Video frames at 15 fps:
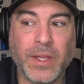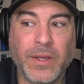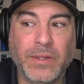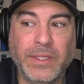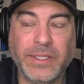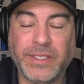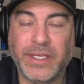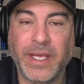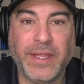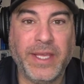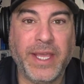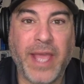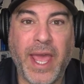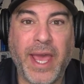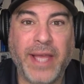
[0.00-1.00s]
let's say
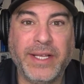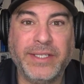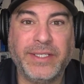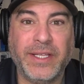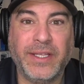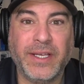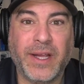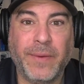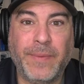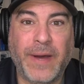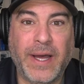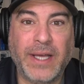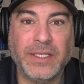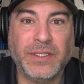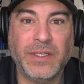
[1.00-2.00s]
the eggs in the
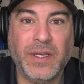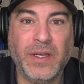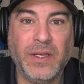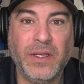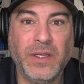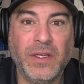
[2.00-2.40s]
kielbasa,